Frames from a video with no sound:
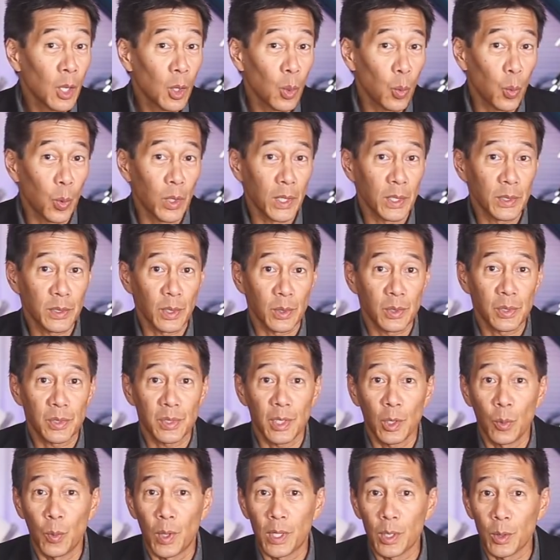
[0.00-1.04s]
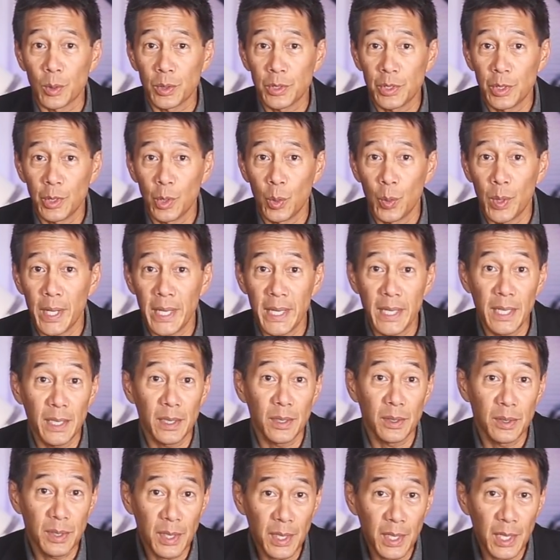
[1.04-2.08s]
One is a
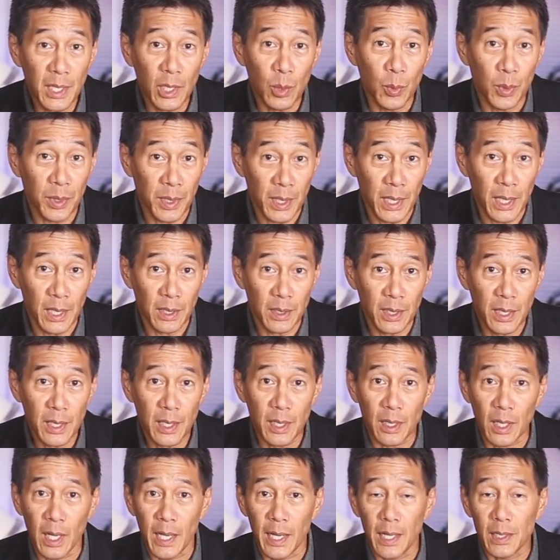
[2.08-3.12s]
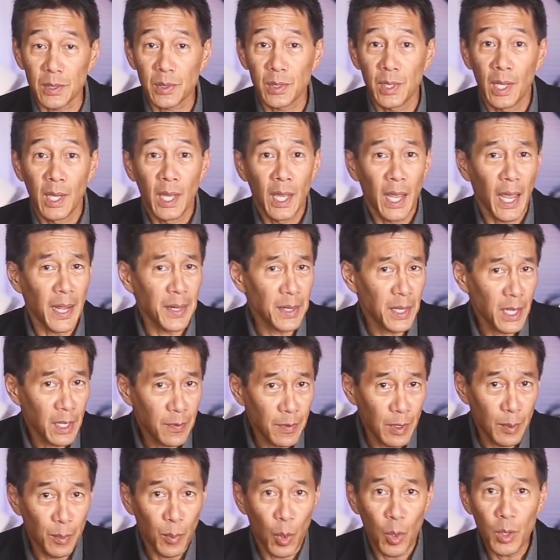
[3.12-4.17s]
C102ED with ED glass, and
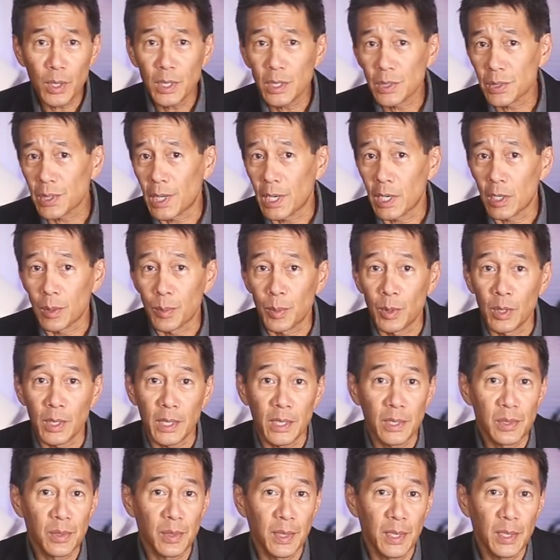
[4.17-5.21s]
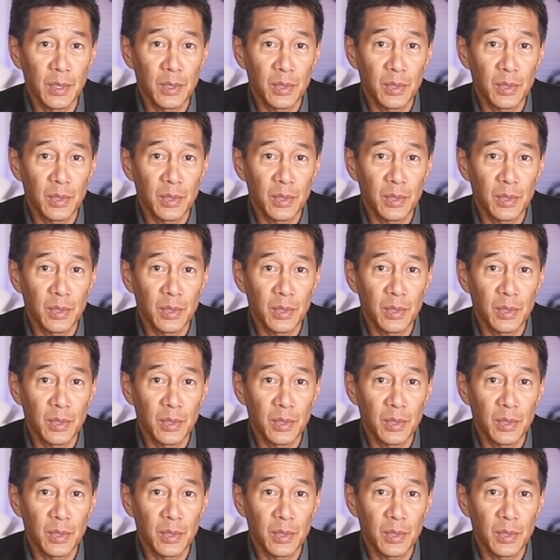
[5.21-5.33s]
even more desirable is the